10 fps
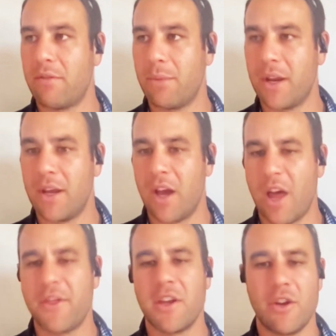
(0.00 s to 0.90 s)
But I
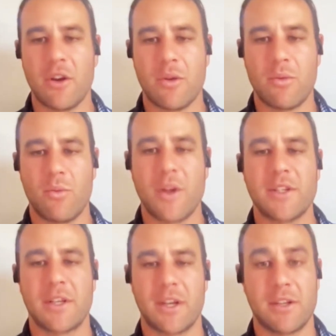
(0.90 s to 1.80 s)
think
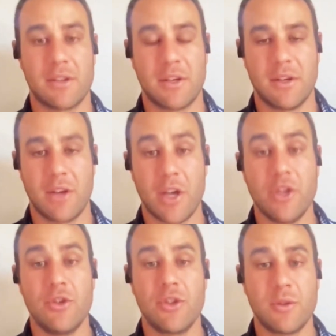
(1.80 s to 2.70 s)
once the kickers are
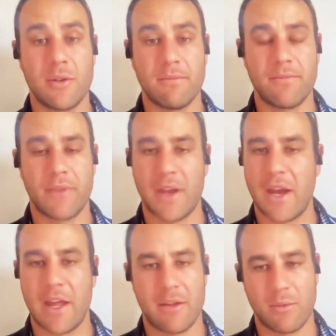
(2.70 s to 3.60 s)
used to it,
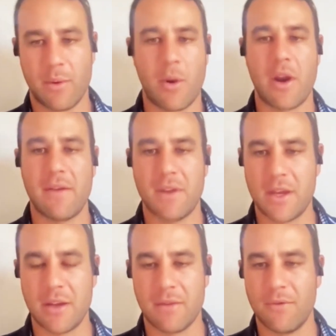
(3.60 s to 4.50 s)
we won't have
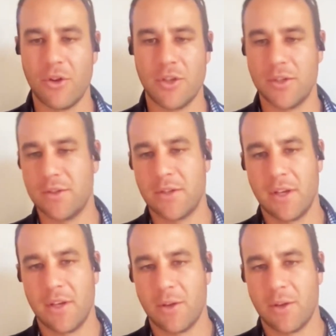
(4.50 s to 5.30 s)
any conversions